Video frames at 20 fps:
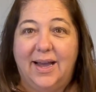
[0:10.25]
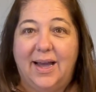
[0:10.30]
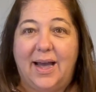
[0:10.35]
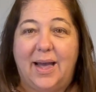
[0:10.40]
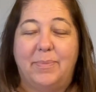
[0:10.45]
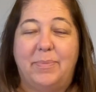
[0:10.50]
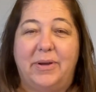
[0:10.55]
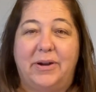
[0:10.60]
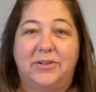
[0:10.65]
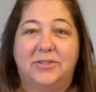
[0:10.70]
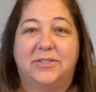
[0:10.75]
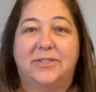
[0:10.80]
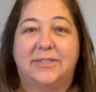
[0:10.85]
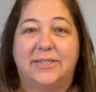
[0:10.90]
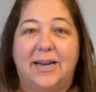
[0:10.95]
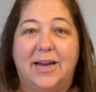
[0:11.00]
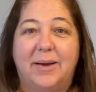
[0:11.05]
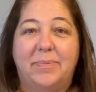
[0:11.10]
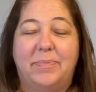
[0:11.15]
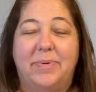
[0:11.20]
I better
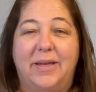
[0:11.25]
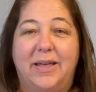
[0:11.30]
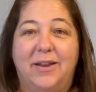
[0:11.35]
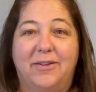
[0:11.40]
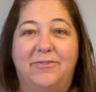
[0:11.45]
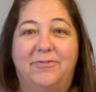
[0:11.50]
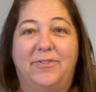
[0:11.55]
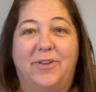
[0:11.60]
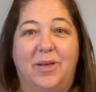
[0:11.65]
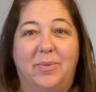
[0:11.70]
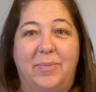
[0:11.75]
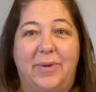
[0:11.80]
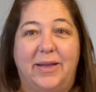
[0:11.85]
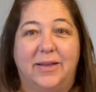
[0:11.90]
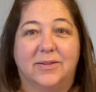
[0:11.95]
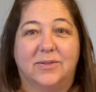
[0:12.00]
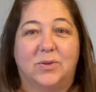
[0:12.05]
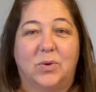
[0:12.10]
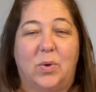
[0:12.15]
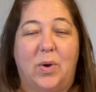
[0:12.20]
stop and film
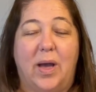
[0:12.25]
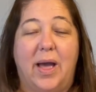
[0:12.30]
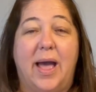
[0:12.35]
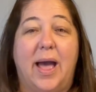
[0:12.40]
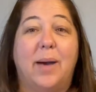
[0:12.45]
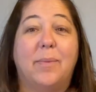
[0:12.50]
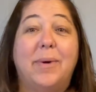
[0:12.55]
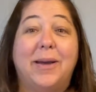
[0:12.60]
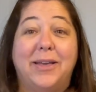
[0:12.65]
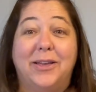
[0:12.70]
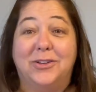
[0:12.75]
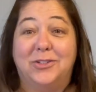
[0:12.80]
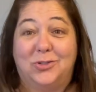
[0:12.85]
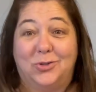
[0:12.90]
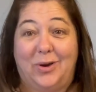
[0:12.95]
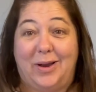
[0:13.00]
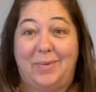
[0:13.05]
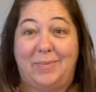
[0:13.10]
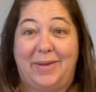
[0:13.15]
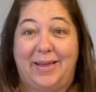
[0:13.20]
it. So how about you
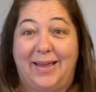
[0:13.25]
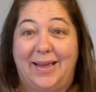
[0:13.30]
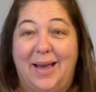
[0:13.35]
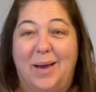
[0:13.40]
join me?